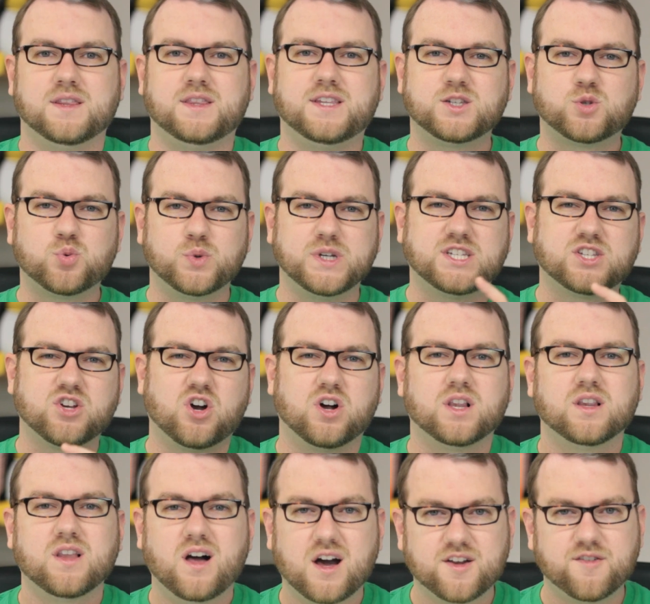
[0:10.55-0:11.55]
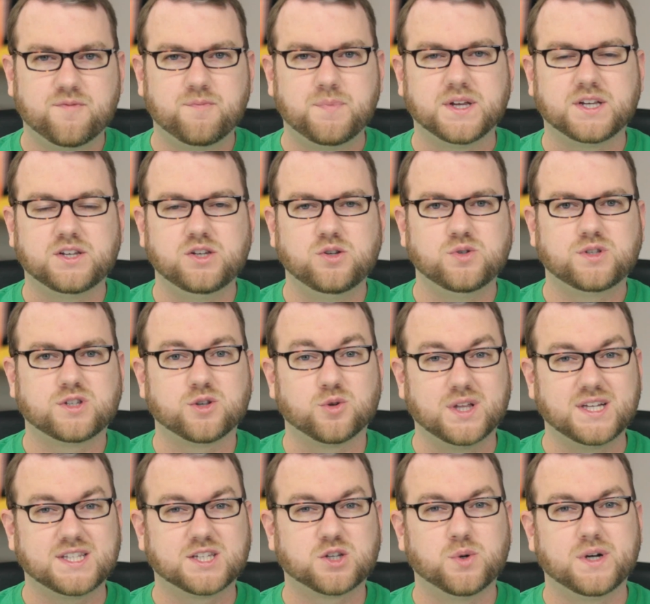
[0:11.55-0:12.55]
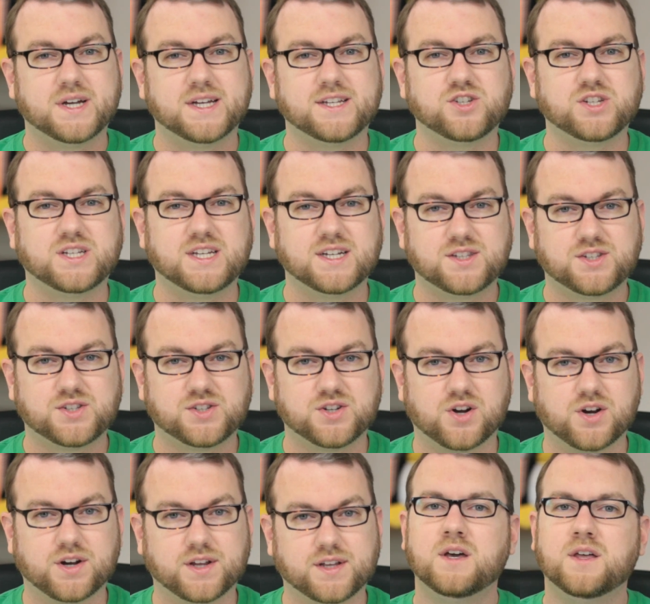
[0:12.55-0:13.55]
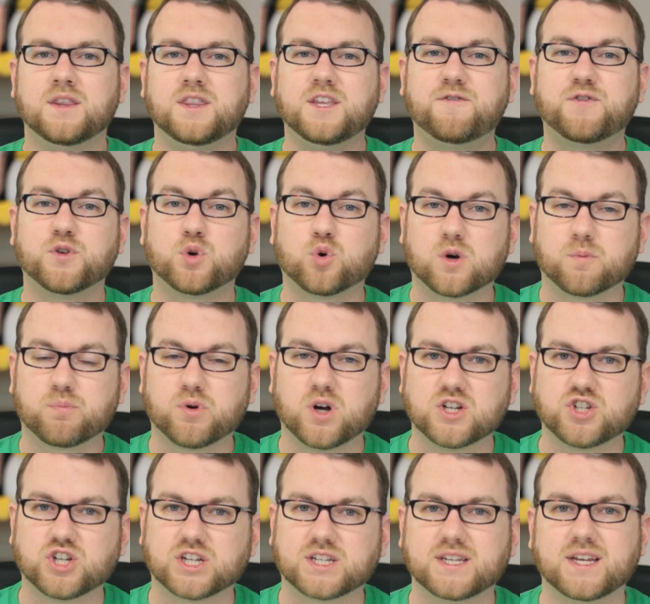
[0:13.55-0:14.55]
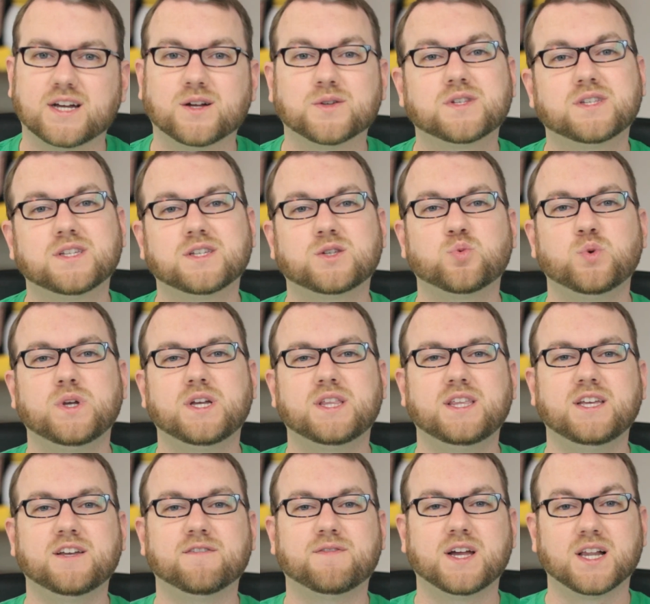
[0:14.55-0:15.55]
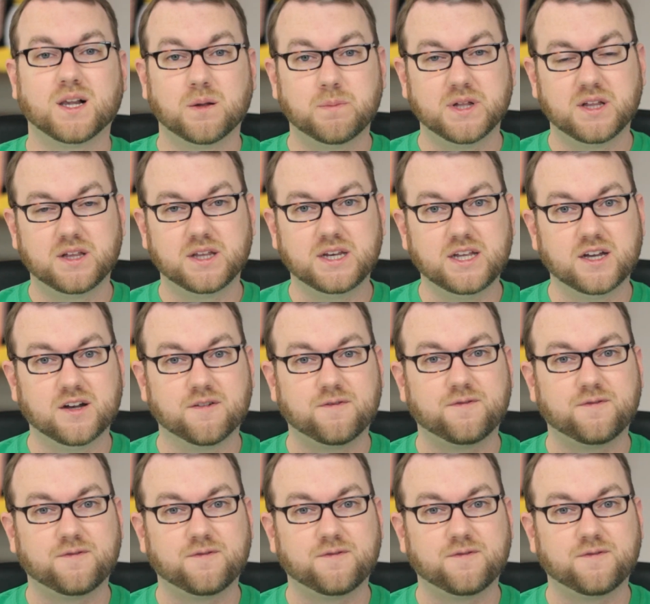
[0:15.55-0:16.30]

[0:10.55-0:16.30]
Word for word: This week saw a lot of big news, so let's go ahead and get started. The Fedora project announced this week the availability of